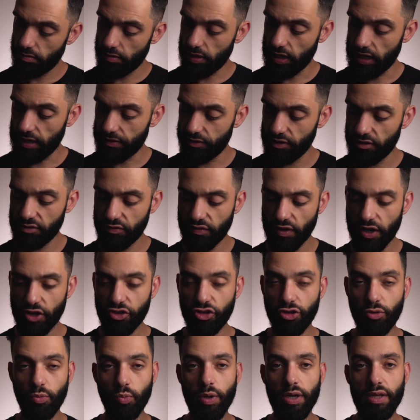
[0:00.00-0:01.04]
this
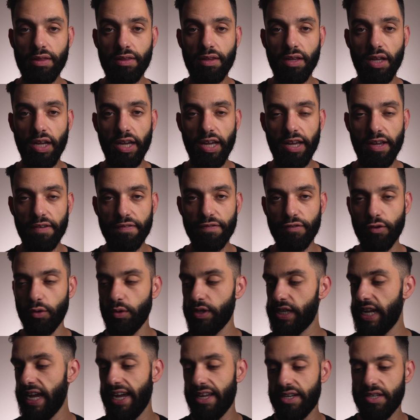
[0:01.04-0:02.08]
version with a
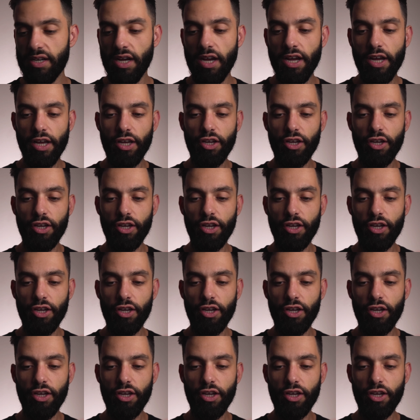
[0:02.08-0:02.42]
fluid head,